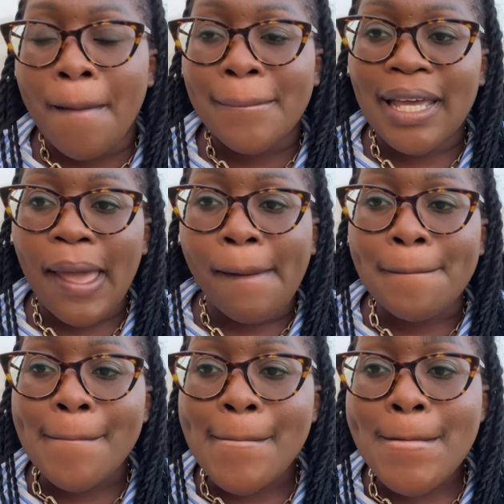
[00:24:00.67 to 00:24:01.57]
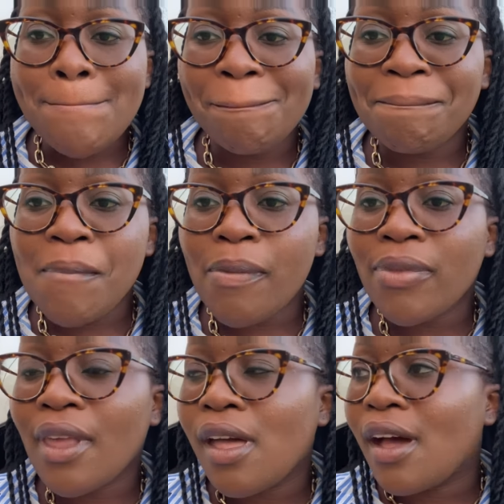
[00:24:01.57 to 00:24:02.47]
But yeah, I
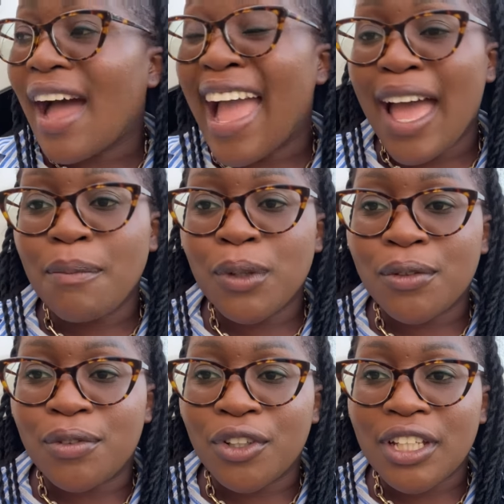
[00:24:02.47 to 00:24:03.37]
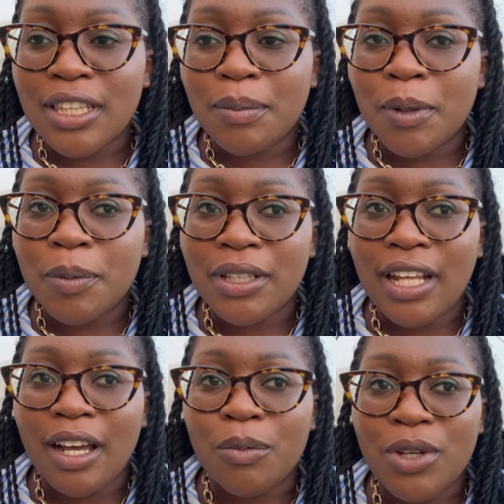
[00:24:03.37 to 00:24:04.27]
am not vlogging the people
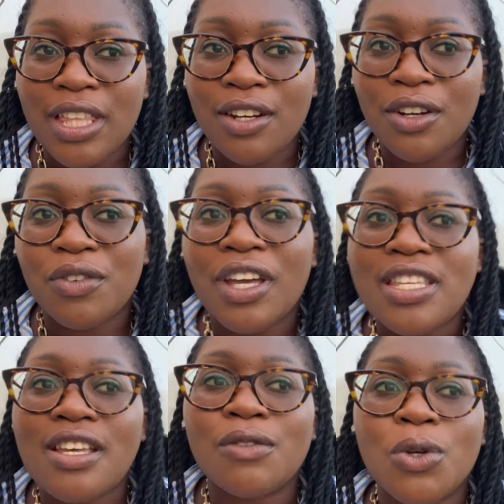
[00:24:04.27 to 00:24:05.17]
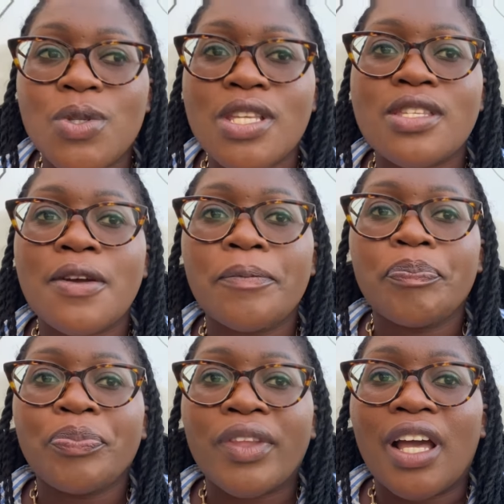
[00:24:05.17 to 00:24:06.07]
that I'm with. I don't know if you guys have noticed,
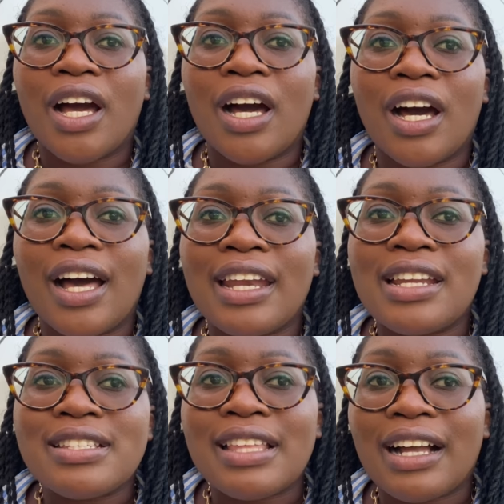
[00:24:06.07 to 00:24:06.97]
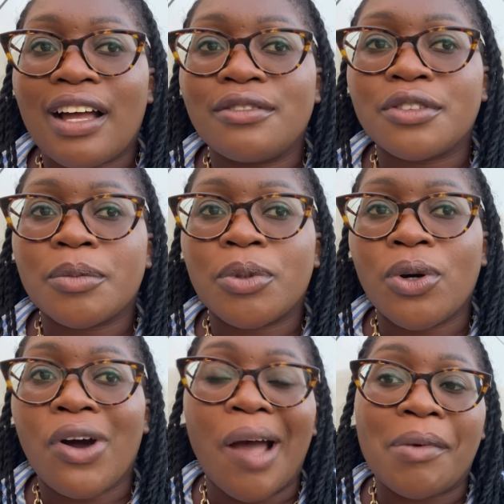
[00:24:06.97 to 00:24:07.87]
unless they're comfortable
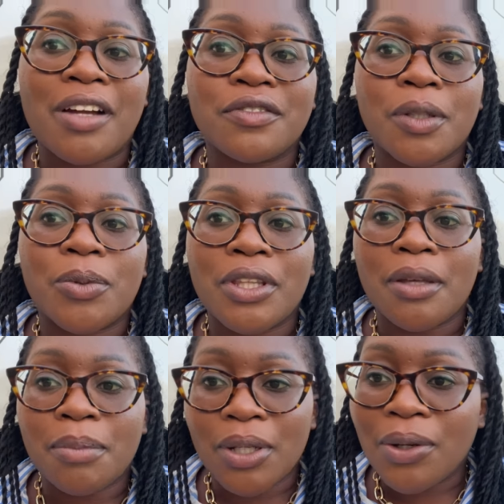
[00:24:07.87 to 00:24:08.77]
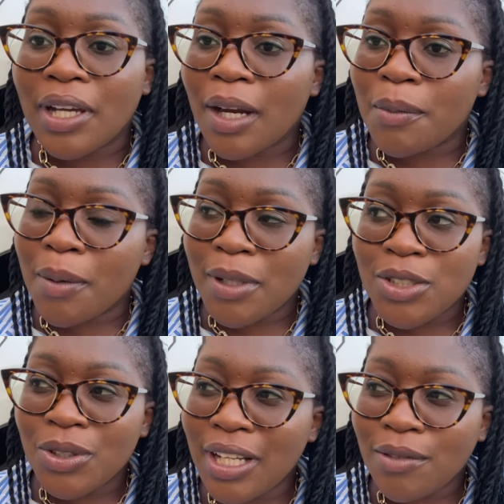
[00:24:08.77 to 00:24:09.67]
or I'm comfortable with them being on camera. But you
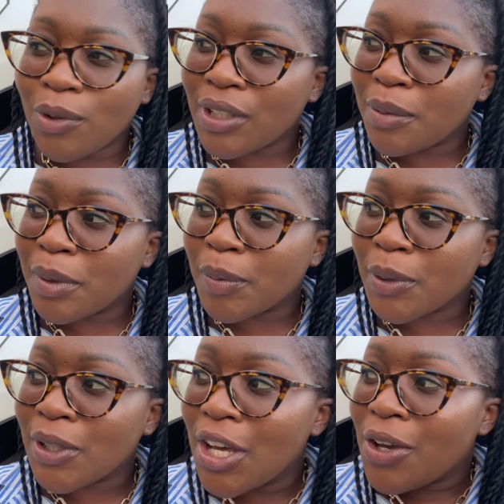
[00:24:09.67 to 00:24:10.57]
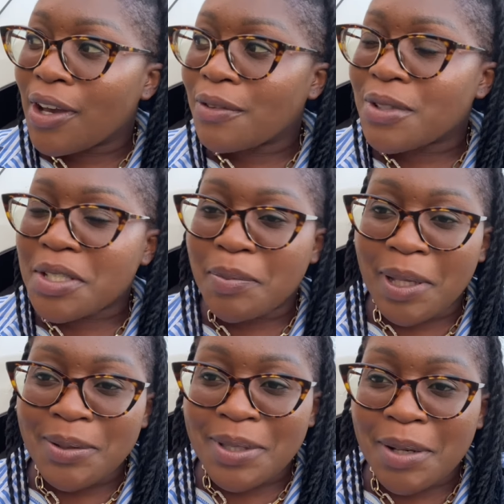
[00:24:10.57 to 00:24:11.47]
know, like, vlogging people, you have to
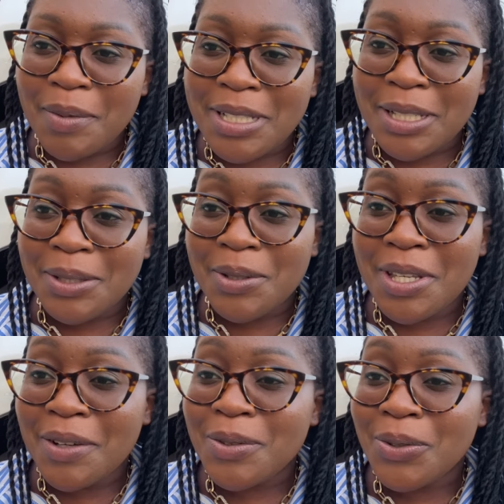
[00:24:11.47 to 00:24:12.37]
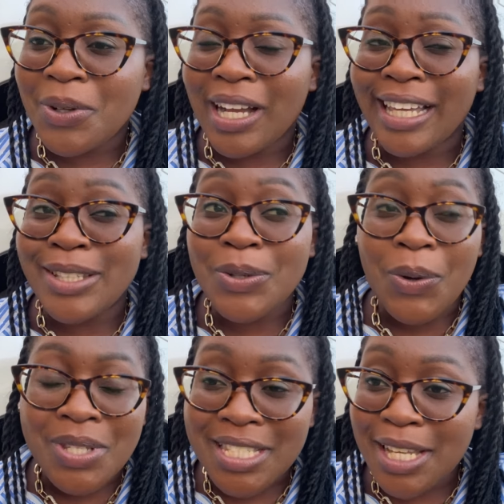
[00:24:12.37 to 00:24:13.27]
explain to them what you're doing, you have to get
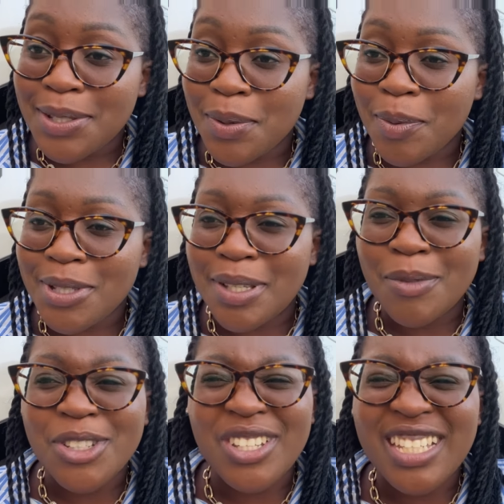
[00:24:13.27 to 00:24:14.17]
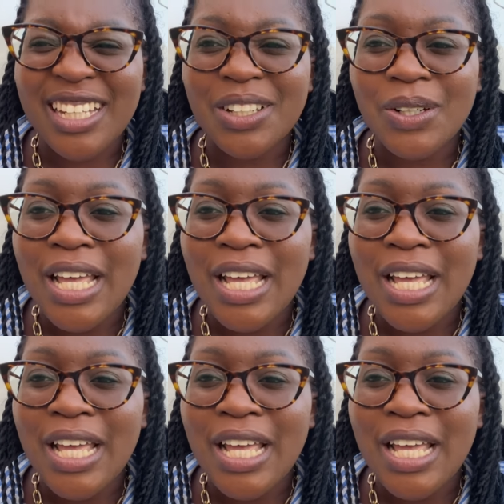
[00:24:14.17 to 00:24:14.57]
consent to post them on your channel,